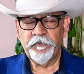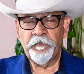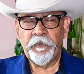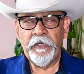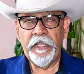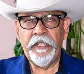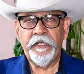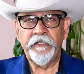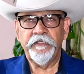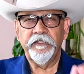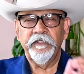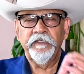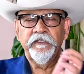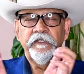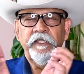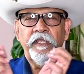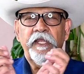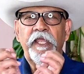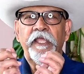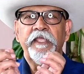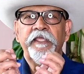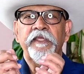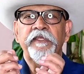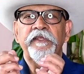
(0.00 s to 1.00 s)
plate, then
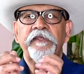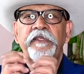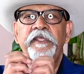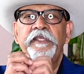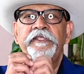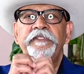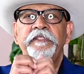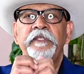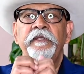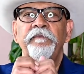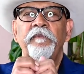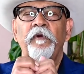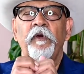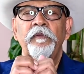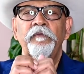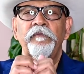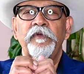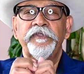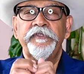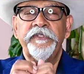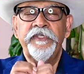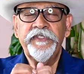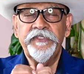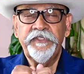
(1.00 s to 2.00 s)
I can reach them
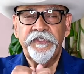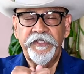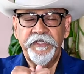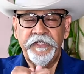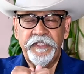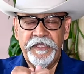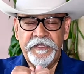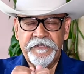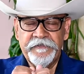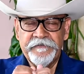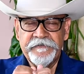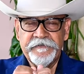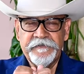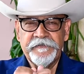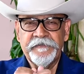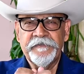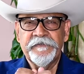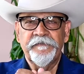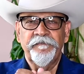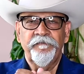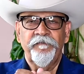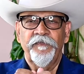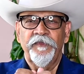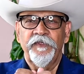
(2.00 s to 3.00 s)
almost instantly.
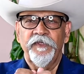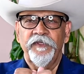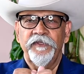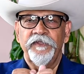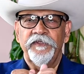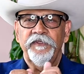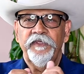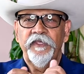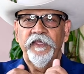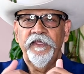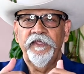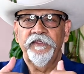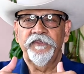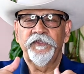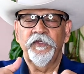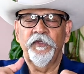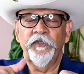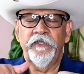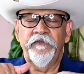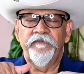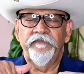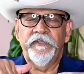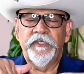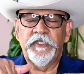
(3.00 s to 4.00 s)
So
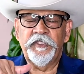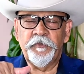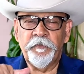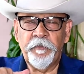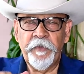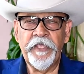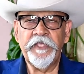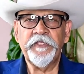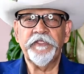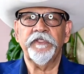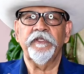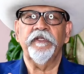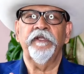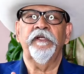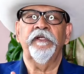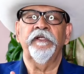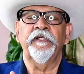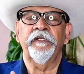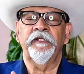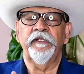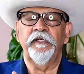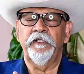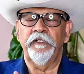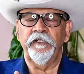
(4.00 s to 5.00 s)
if the space
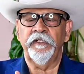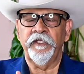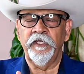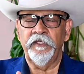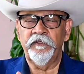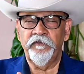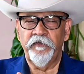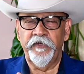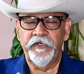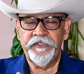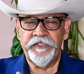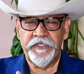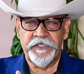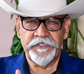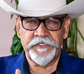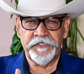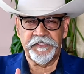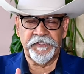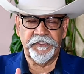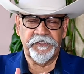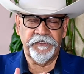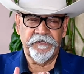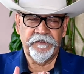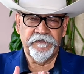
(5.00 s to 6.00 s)

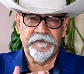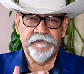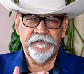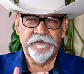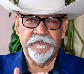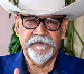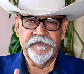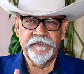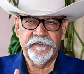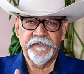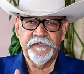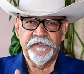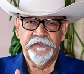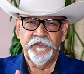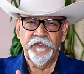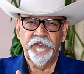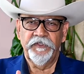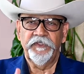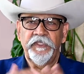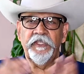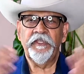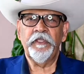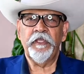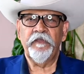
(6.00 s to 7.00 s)
converges,
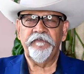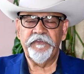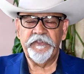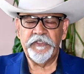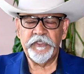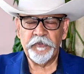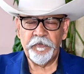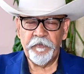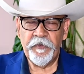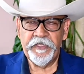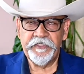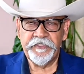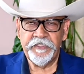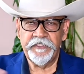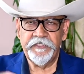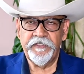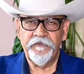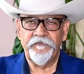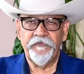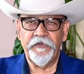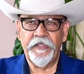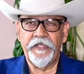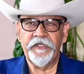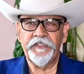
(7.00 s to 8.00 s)
think of a space as a
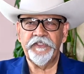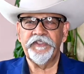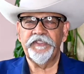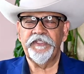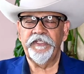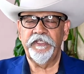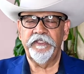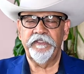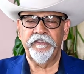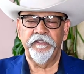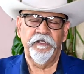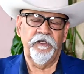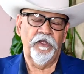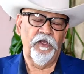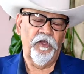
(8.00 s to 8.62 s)
flat sheet,